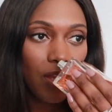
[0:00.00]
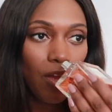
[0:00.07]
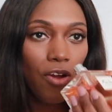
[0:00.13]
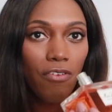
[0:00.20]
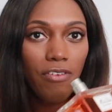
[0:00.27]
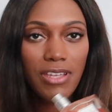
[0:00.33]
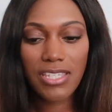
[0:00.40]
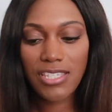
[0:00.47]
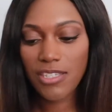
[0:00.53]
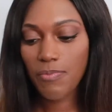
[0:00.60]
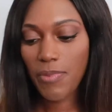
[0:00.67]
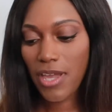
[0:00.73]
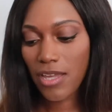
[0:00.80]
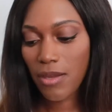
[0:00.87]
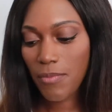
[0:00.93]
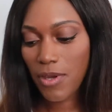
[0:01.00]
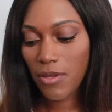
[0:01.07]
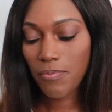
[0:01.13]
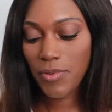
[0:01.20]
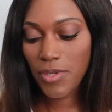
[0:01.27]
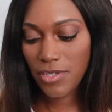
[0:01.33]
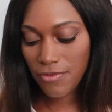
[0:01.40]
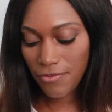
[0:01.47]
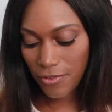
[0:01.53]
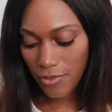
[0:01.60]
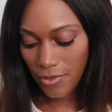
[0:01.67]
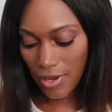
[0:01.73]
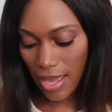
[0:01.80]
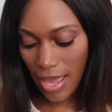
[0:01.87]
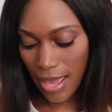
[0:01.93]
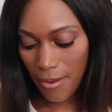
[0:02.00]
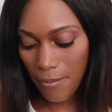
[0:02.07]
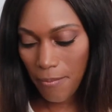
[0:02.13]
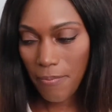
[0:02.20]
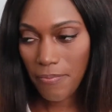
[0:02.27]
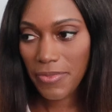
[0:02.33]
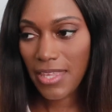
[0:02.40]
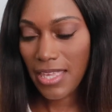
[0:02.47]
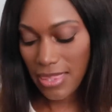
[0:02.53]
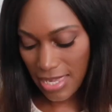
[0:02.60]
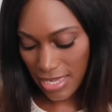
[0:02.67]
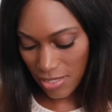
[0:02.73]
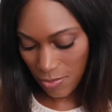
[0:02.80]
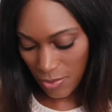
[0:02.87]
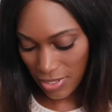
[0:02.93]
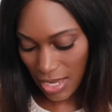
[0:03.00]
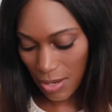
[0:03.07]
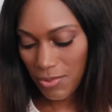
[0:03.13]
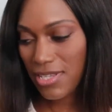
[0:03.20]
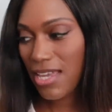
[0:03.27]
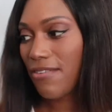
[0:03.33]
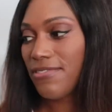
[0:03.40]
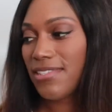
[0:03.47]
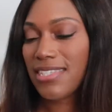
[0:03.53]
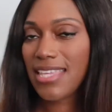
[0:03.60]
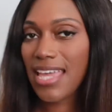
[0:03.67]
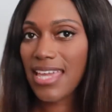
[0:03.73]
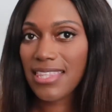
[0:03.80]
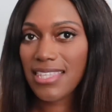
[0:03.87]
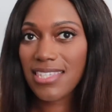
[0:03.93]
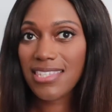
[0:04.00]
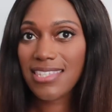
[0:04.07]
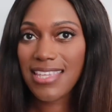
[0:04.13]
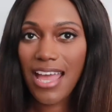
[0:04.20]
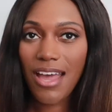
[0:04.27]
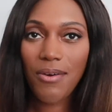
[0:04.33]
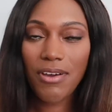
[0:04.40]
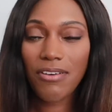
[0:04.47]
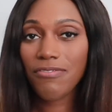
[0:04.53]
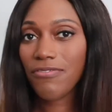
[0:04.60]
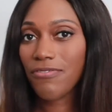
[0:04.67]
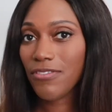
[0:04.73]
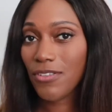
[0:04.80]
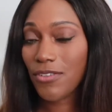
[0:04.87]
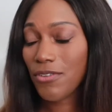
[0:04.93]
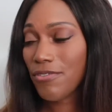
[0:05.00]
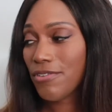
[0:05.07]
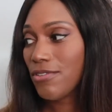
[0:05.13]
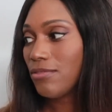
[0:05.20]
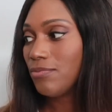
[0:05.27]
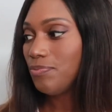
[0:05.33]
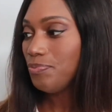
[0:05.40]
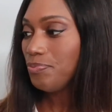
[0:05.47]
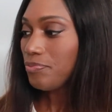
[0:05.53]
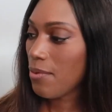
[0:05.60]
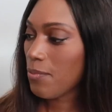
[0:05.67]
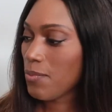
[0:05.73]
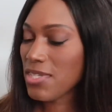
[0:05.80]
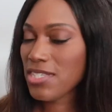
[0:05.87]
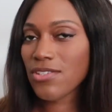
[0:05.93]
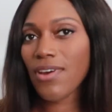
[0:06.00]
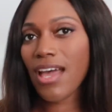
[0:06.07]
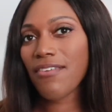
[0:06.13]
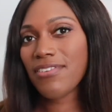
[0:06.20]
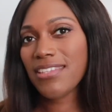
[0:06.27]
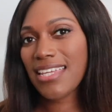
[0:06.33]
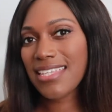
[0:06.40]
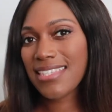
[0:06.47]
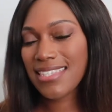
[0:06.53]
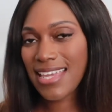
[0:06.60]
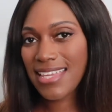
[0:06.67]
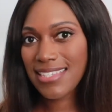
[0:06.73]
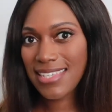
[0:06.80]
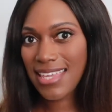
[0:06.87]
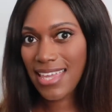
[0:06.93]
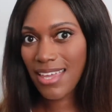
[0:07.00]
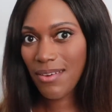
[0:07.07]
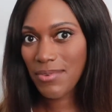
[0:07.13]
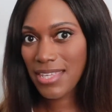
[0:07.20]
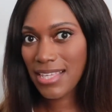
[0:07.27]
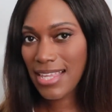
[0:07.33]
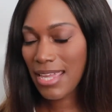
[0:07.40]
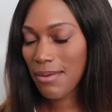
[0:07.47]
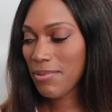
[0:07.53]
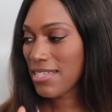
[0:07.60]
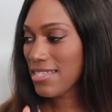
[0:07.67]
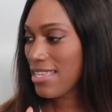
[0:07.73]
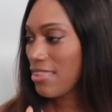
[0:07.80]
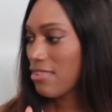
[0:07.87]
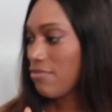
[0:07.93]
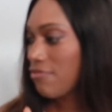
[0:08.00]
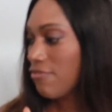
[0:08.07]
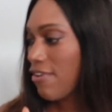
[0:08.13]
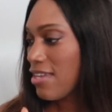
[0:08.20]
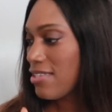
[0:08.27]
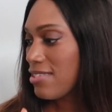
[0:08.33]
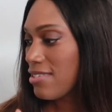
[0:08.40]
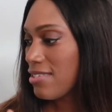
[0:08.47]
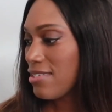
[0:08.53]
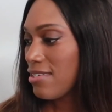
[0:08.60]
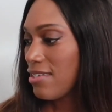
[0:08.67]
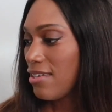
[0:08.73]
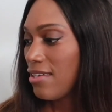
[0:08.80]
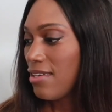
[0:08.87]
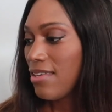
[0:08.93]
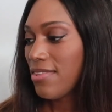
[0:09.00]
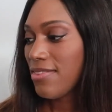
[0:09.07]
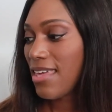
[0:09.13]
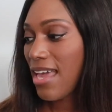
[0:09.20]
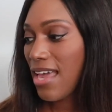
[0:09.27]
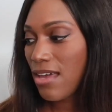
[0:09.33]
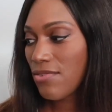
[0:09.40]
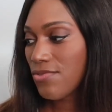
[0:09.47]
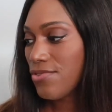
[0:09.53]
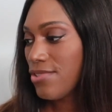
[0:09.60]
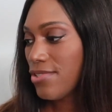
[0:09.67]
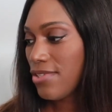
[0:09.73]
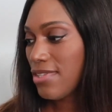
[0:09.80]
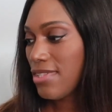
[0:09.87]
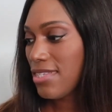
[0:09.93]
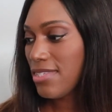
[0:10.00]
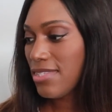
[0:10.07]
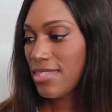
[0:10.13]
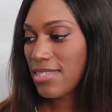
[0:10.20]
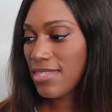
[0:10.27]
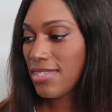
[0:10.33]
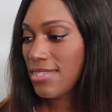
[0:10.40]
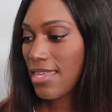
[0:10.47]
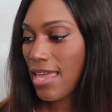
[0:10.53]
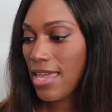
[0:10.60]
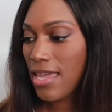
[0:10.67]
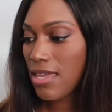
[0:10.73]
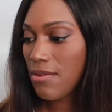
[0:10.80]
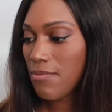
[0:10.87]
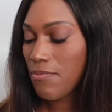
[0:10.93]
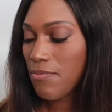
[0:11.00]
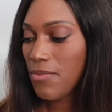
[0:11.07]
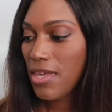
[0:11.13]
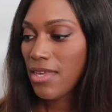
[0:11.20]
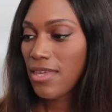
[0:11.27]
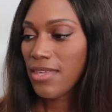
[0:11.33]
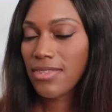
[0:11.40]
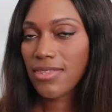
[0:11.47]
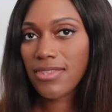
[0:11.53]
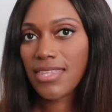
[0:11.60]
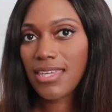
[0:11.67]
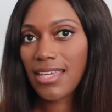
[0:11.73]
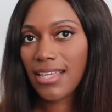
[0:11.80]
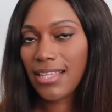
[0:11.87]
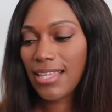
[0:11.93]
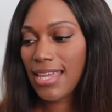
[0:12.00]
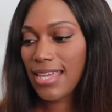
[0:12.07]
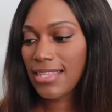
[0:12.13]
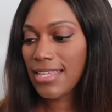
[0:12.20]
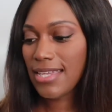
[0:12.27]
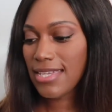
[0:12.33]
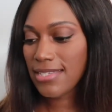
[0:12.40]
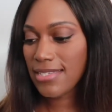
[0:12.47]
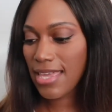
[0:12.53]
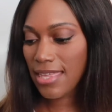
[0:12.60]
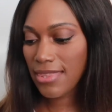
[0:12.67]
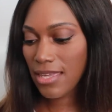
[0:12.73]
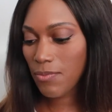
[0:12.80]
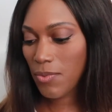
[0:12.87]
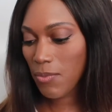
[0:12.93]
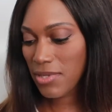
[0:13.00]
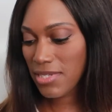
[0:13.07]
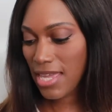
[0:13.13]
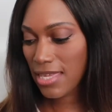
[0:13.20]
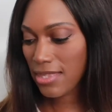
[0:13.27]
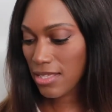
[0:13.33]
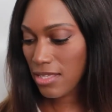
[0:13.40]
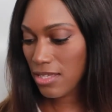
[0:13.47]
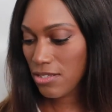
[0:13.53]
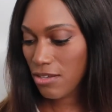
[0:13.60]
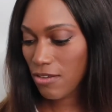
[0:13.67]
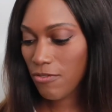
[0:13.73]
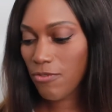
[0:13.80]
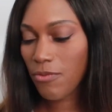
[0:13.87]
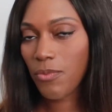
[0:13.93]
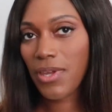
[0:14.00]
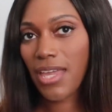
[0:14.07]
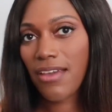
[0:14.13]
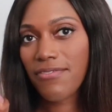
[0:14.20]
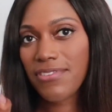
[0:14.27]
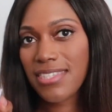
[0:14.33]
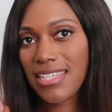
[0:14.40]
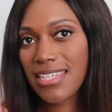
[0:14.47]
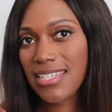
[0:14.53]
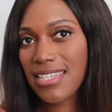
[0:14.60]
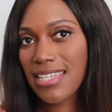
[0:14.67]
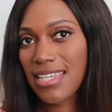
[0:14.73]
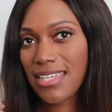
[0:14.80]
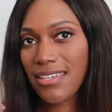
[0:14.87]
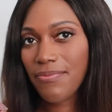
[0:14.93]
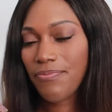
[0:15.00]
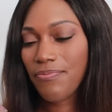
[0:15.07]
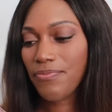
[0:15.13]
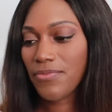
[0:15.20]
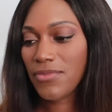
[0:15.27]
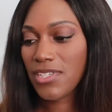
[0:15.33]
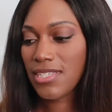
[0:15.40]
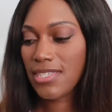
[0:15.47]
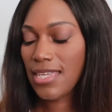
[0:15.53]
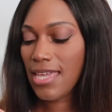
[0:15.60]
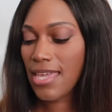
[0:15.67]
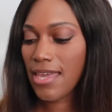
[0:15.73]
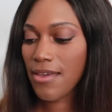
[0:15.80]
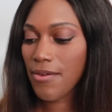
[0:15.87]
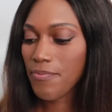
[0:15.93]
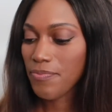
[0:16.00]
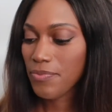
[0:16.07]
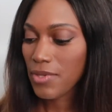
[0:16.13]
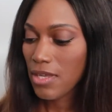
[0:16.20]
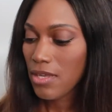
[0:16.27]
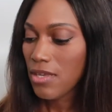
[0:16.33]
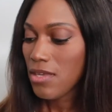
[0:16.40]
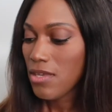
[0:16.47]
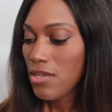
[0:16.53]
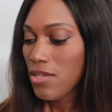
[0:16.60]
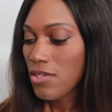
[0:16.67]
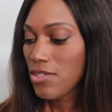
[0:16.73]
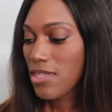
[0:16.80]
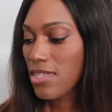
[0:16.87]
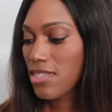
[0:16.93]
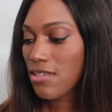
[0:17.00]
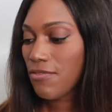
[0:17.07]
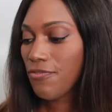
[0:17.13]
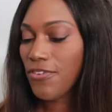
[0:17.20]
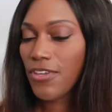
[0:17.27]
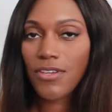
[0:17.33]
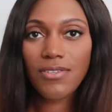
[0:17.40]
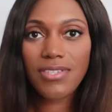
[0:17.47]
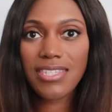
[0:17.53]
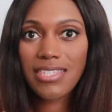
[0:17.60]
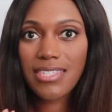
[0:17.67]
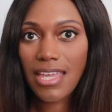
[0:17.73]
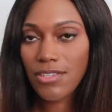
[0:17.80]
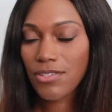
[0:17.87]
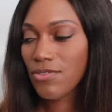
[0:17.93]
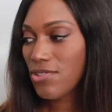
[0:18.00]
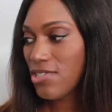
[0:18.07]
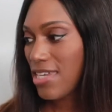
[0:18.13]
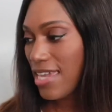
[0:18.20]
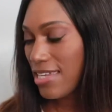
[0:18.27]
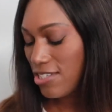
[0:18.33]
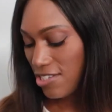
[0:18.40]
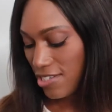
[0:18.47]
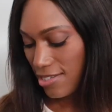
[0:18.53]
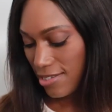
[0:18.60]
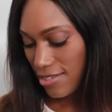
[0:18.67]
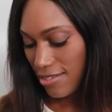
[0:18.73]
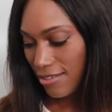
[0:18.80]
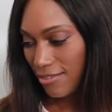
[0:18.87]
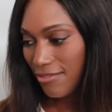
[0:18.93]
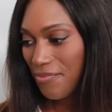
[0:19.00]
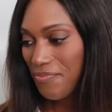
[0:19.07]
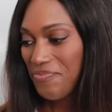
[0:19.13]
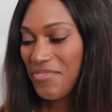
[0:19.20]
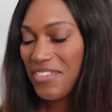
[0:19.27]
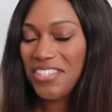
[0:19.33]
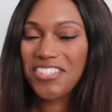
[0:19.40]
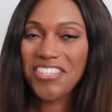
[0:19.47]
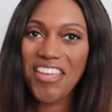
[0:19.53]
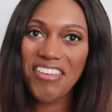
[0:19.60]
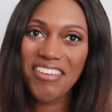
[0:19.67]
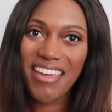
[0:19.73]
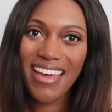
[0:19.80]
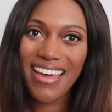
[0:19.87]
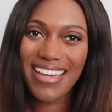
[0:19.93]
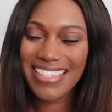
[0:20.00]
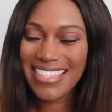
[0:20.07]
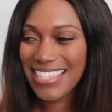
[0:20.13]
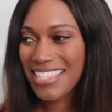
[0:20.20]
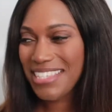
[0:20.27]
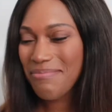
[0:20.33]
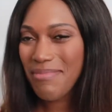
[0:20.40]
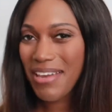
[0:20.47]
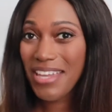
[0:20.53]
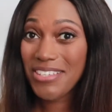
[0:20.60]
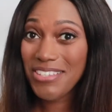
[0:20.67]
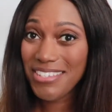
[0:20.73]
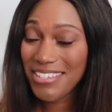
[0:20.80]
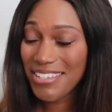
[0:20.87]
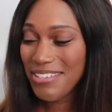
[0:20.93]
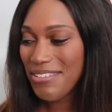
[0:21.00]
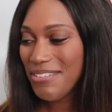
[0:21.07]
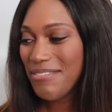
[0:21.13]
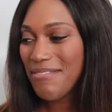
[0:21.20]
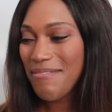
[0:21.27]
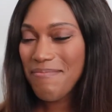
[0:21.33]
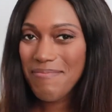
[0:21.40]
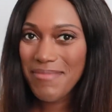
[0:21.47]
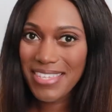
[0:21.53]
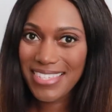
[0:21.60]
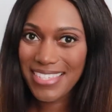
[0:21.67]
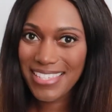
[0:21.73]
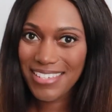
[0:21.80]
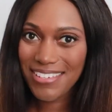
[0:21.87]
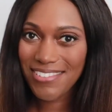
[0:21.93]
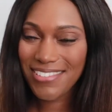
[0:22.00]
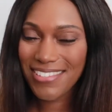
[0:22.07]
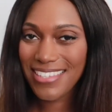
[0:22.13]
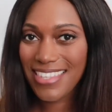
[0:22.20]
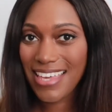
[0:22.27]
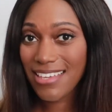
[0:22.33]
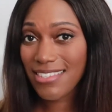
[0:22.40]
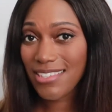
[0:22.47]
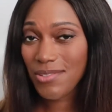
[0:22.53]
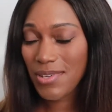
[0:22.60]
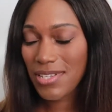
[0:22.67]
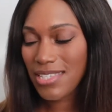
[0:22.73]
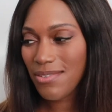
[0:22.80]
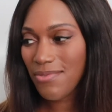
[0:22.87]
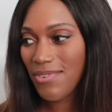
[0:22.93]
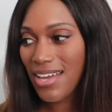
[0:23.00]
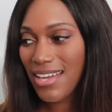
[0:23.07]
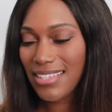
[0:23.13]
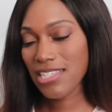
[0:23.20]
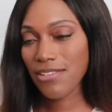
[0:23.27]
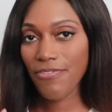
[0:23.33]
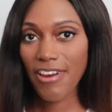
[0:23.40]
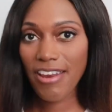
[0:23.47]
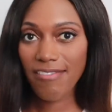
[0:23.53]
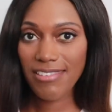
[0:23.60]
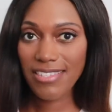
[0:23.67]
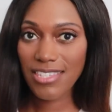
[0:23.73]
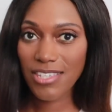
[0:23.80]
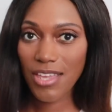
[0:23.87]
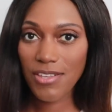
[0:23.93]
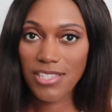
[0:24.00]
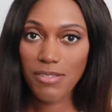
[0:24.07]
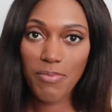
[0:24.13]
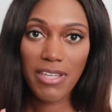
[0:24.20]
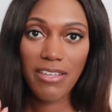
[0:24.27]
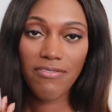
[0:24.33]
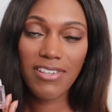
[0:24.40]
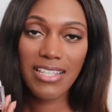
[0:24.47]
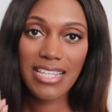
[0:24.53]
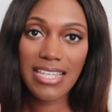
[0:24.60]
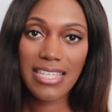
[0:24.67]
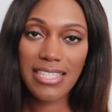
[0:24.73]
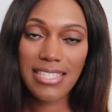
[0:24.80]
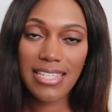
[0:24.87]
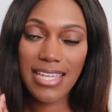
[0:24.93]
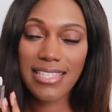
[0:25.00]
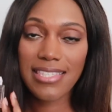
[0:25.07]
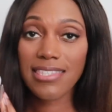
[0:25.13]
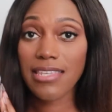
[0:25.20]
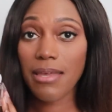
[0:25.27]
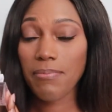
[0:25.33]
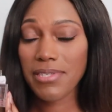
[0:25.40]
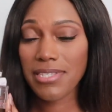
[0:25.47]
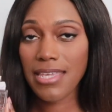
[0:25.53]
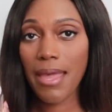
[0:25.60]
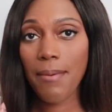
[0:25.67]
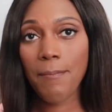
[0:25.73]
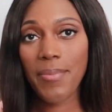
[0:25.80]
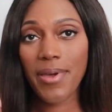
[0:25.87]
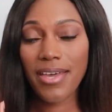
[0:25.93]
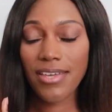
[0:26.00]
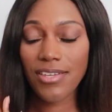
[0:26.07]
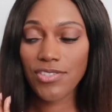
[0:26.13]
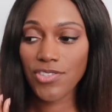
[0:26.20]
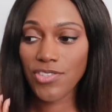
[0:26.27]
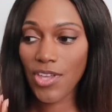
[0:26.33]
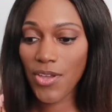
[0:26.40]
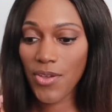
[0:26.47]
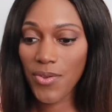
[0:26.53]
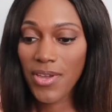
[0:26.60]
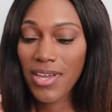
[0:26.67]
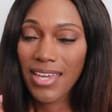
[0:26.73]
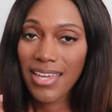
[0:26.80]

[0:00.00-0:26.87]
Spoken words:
orange, bergamot, beautiful. This one, I would have to say, this is now a floral. We still have an indent here where the label is at the front. The houndstooth is the same. The clear lid. And then when we take the lid off, we have CD just here. So there's a few subtle changes. So guys, this is my new Miss Dior 2021. This fragrance is going to be released in September, so